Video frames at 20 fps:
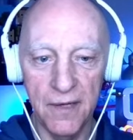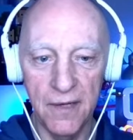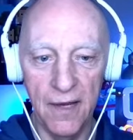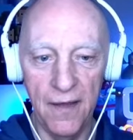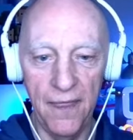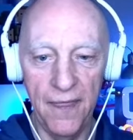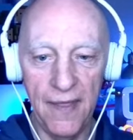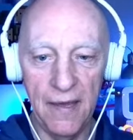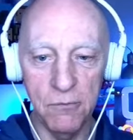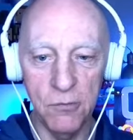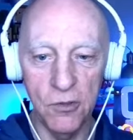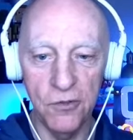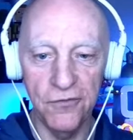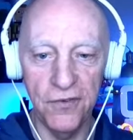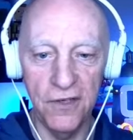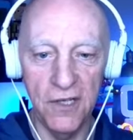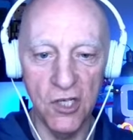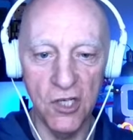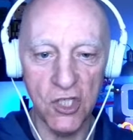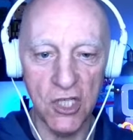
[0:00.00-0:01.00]
and then we'll
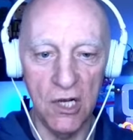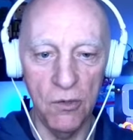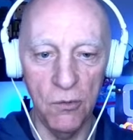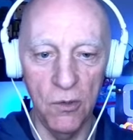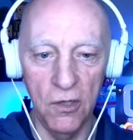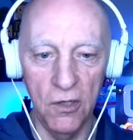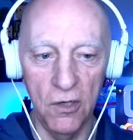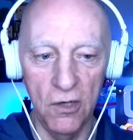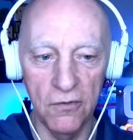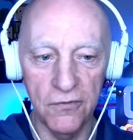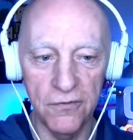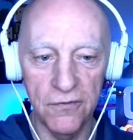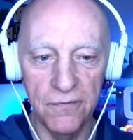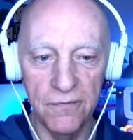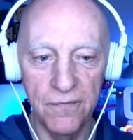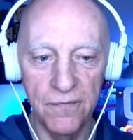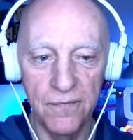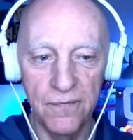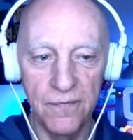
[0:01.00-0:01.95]
finish that one off.